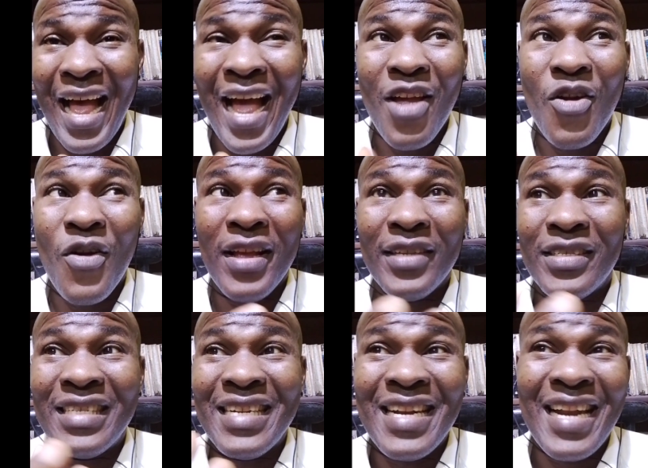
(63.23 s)

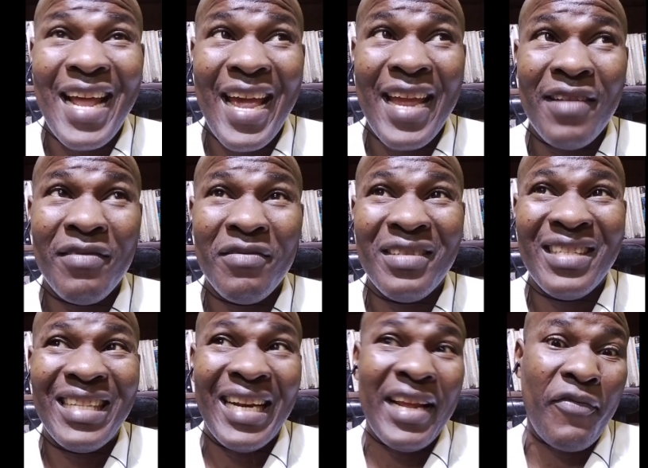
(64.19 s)
iOS
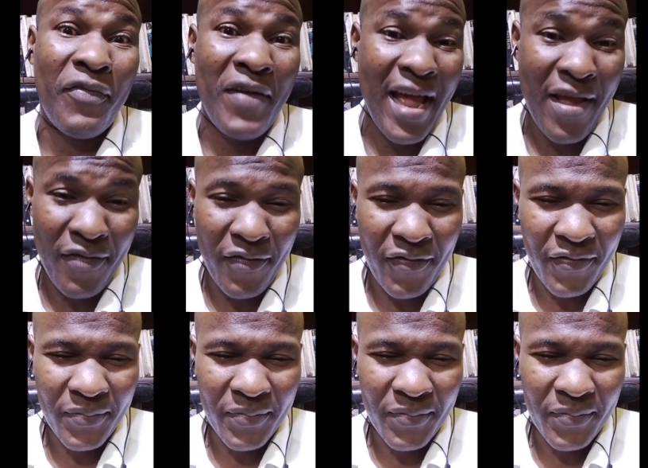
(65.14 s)
9.3.5.